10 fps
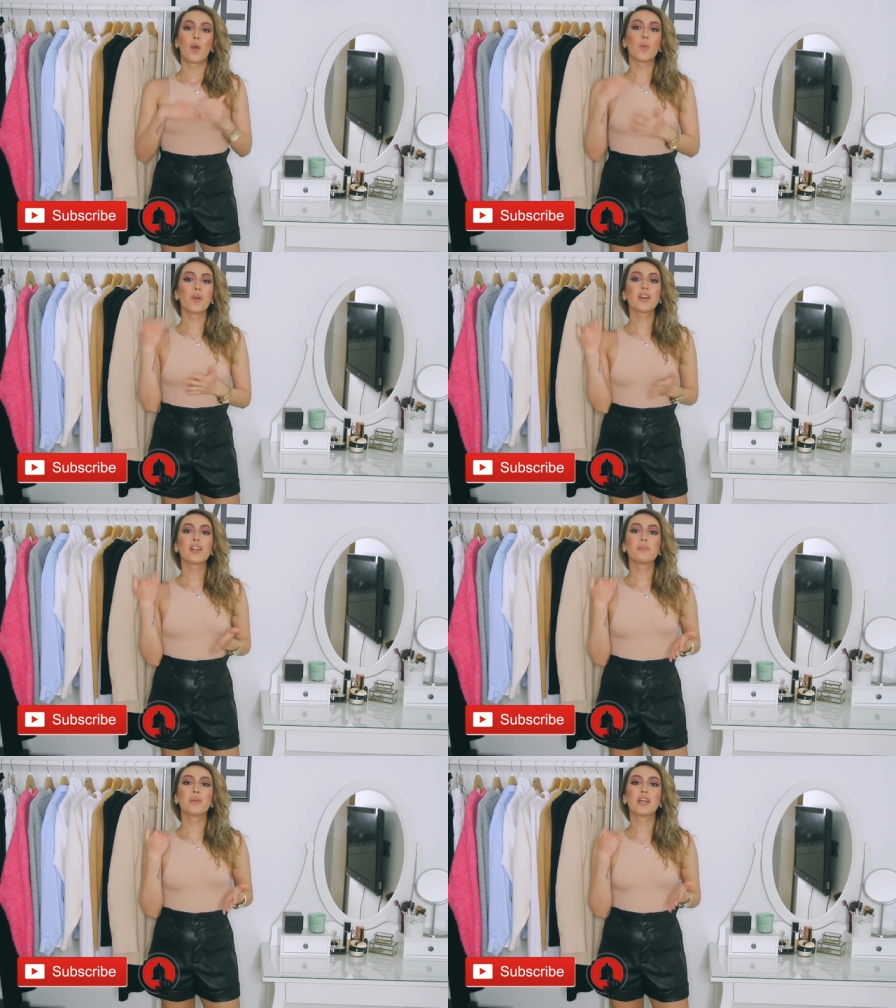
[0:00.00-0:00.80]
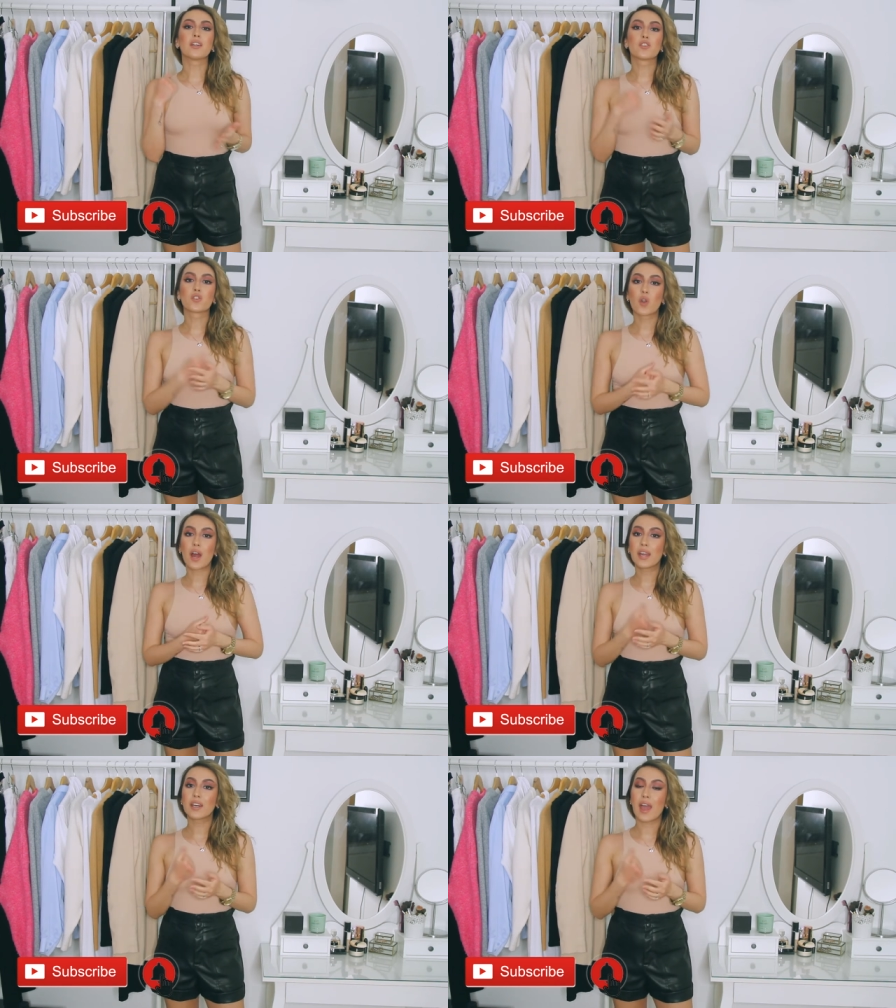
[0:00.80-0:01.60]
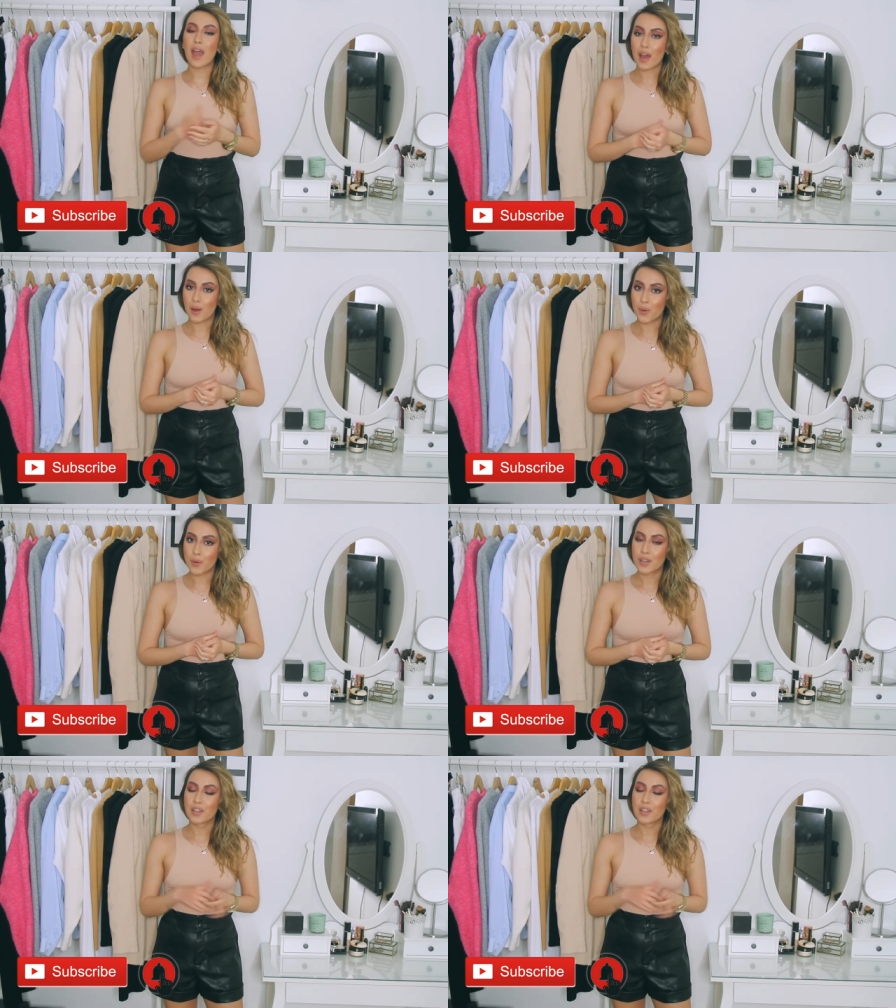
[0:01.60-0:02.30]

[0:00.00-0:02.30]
We're gonna be trying out